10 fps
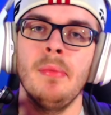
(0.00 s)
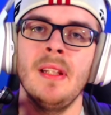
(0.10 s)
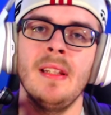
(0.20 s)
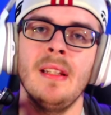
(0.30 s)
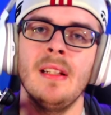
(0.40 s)
I
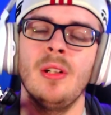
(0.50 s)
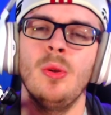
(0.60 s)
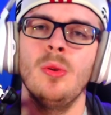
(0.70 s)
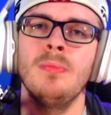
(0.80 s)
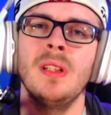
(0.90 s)
think
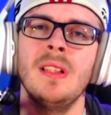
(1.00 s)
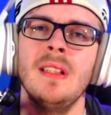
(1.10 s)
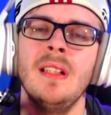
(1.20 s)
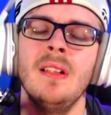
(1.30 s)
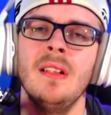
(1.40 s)

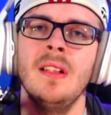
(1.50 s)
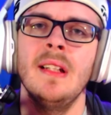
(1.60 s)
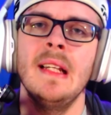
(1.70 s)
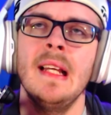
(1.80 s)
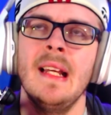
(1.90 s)
cold-blooded
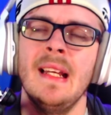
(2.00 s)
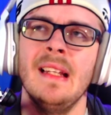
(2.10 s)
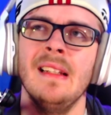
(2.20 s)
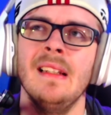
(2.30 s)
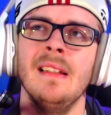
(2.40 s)

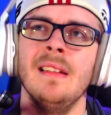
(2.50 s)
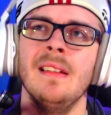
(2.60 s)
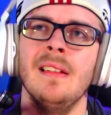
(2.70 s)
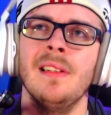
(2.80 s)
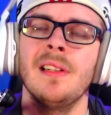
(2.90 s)

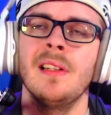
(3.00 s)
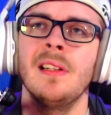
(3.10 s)
and